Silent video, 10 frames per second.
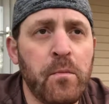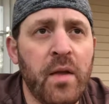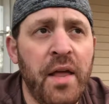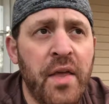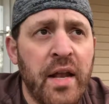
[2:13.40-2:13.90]

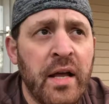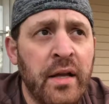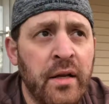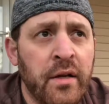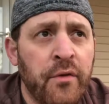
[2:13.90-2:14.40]
and then I
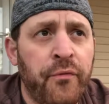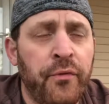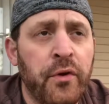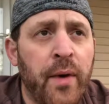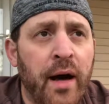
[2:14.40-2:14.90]

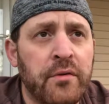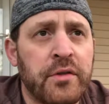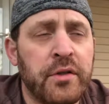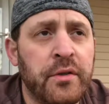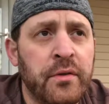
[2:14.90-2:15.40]
flew out
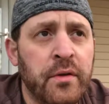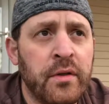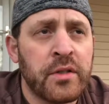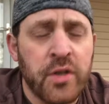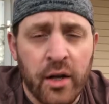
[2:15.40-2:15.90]
to
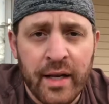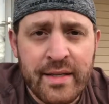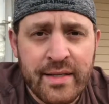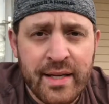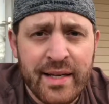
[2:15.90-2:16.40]
Salt Lake
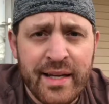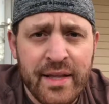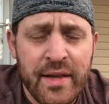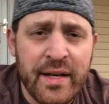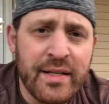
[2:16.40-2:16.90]
City and
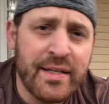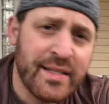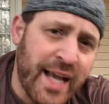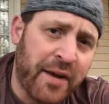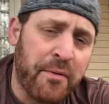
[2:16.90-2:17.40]
then into
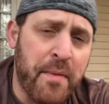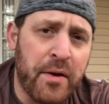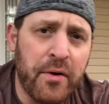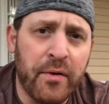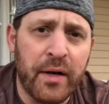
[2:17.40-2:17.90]

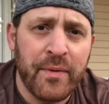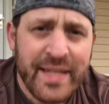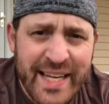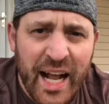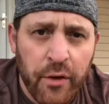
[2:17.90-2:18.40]
Sacramento, and I went to
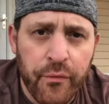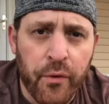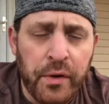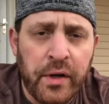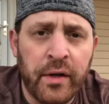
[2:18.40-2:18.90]

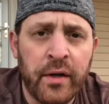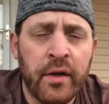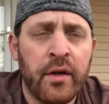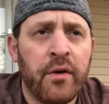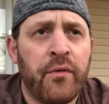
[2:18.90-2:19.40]
California
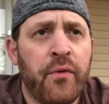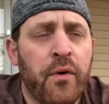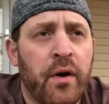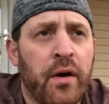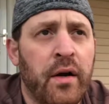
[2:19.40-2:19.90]

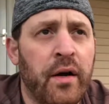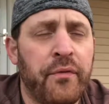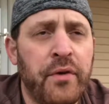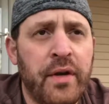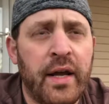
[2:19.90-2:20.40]
for a
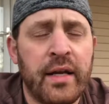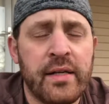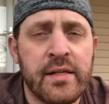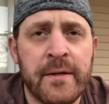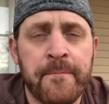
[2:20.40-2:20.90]
few
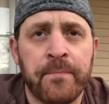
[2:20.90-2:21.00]
days. And